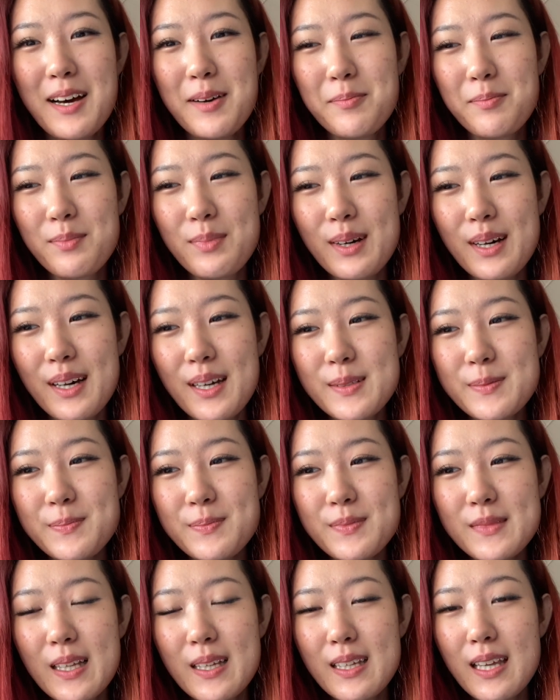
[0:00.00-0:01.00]
But
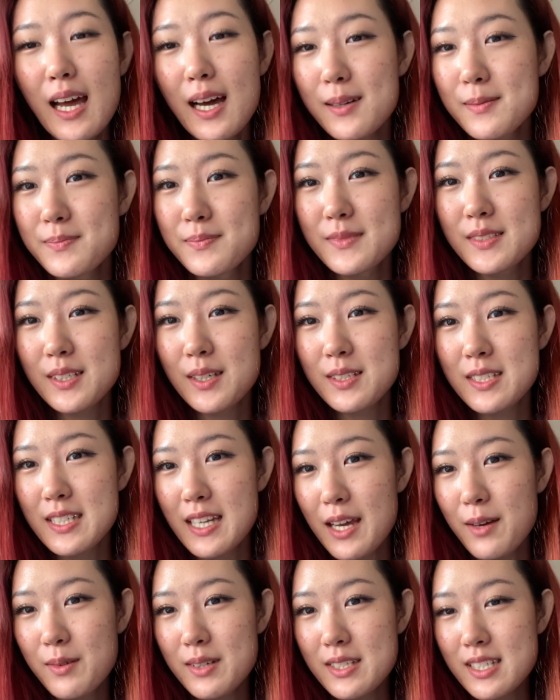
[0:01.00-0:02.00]
yeah, so
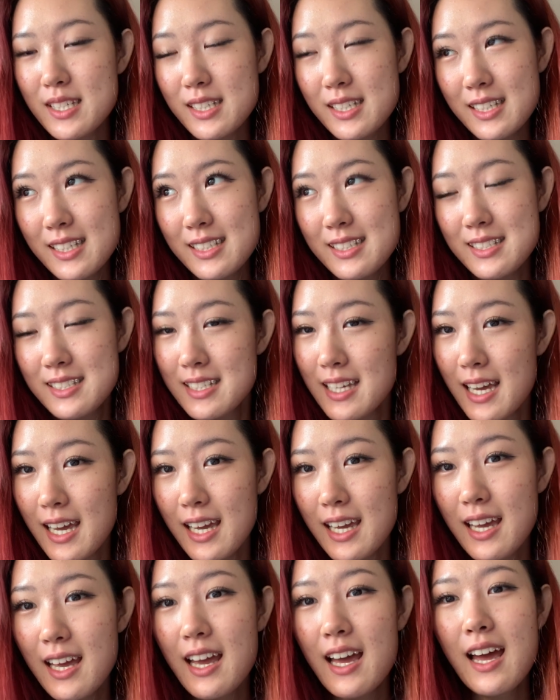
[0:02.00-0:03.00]
today was a good day
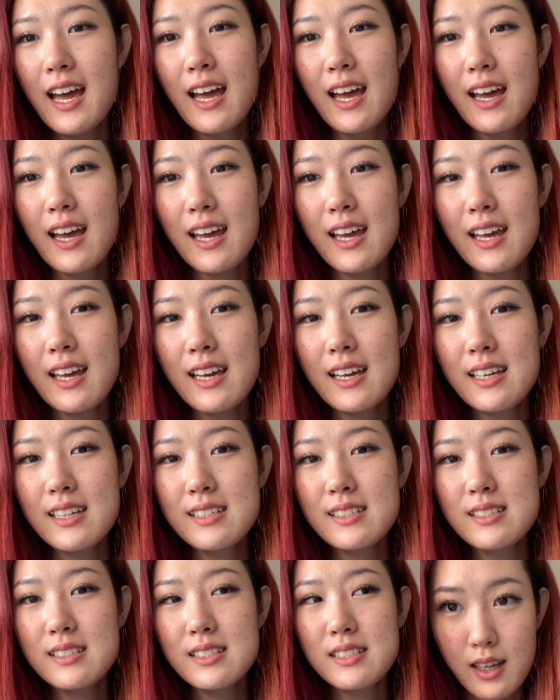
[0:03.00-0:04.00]

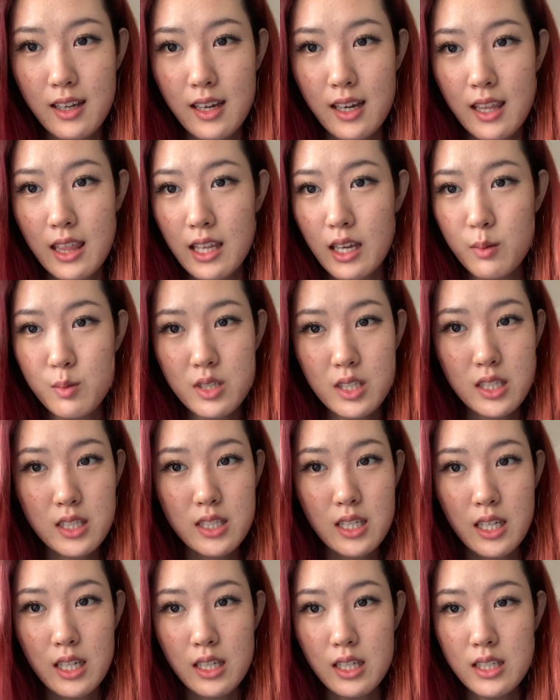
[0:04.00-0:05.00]
and I think I'm just gonna
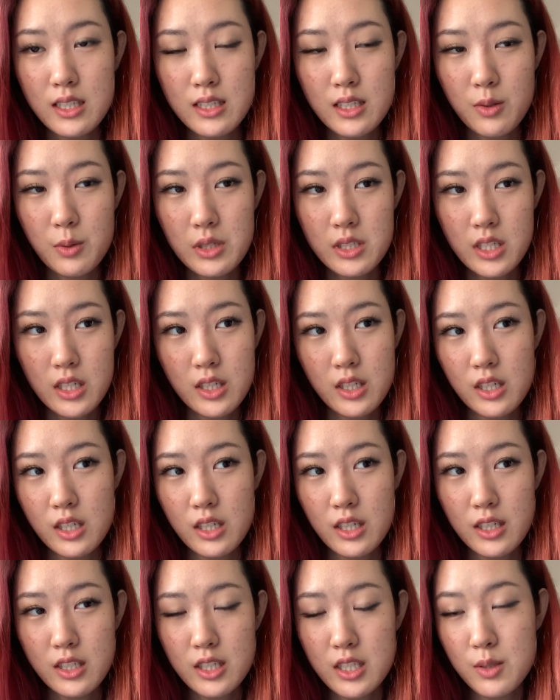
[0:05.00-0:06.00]
take it easy with dinner
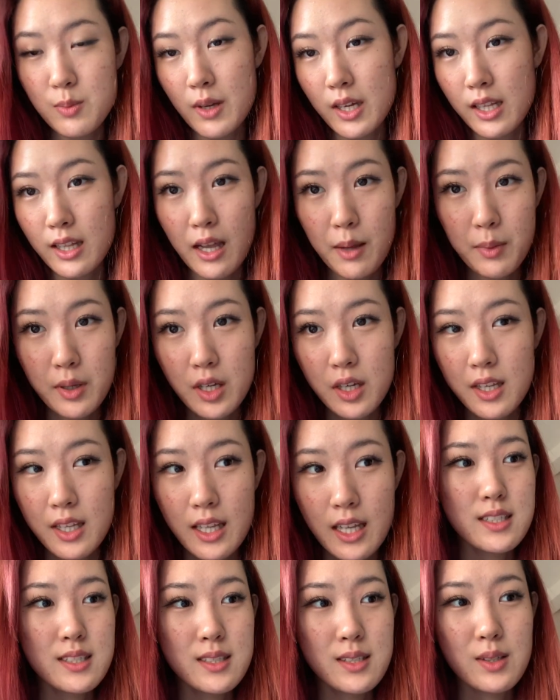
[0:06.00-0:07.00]
and just make
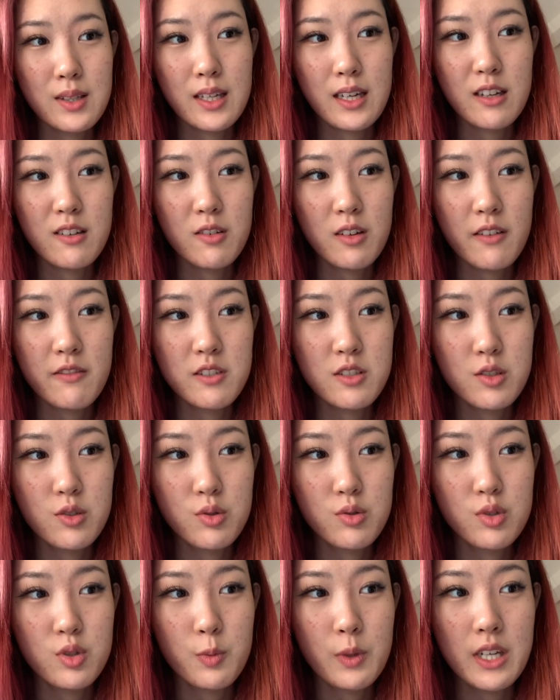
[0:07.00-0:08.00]
ramyeon so that I don't have to do
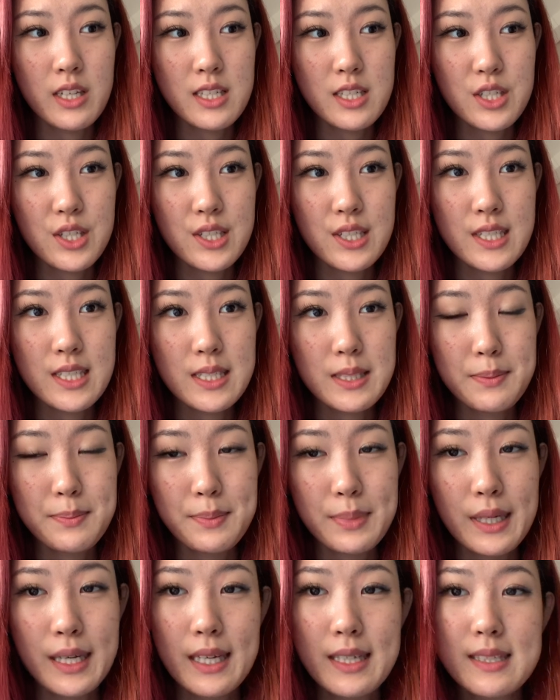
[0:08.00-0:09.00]
too many dishes,
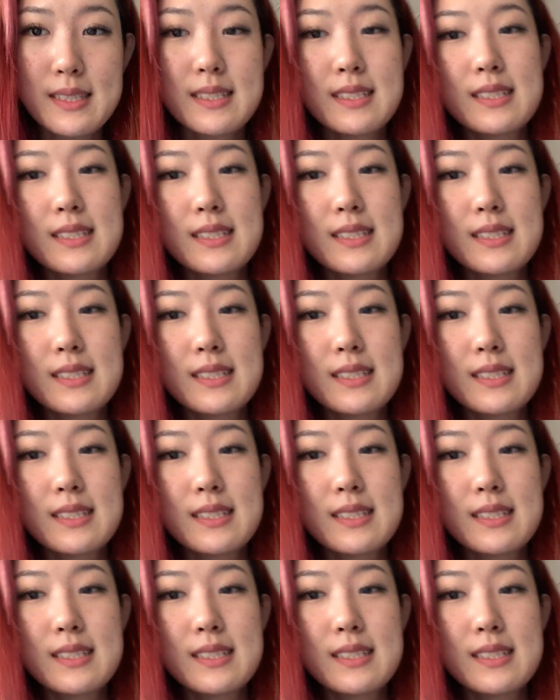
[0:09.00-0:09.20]
but